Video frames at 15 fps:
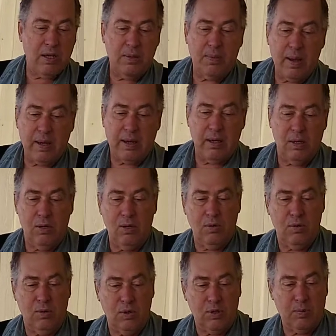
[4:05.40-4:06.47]
spanking
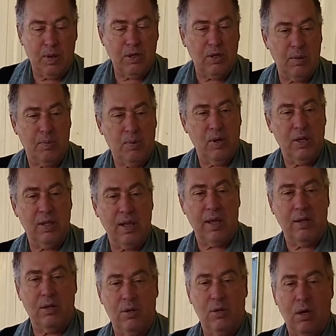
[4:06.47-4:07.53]
new, especially putting
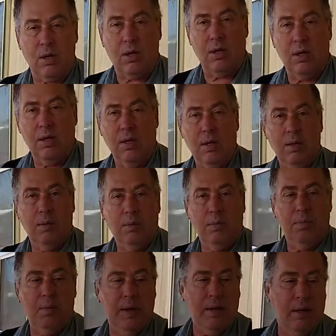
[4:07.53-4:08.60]
that truck
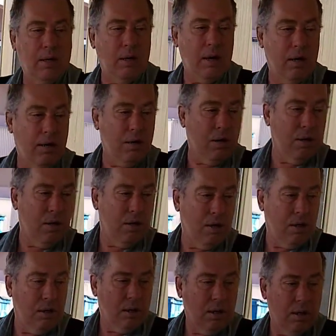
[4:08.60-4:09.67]
bed liner
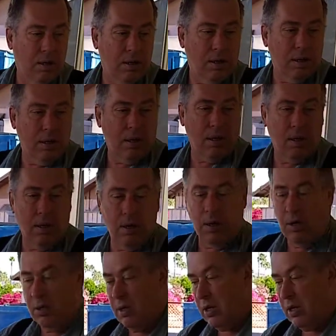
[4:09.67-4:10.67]
on the